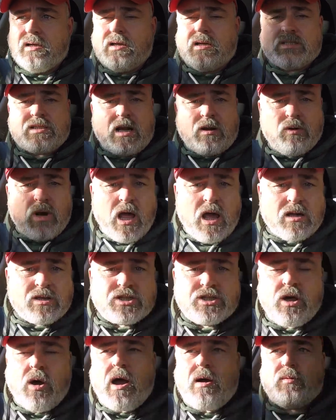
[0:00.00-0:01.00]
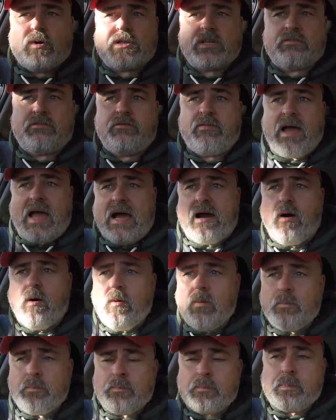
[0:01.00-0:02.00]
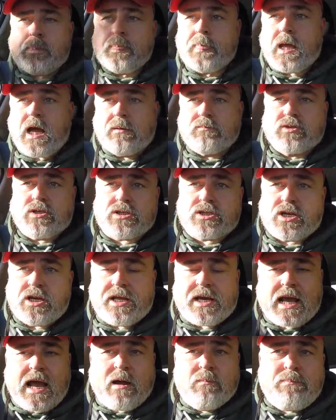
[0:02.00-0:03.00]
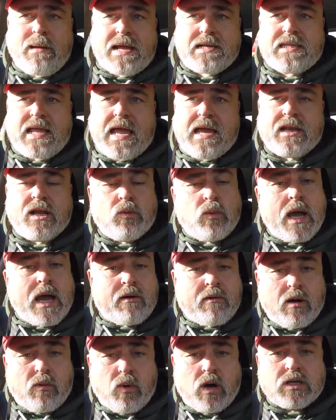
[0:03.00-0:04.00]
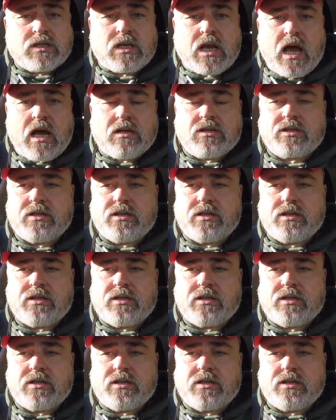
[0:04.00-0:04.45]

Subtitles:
So last night was a foul. I'm just going to go back down to where I was last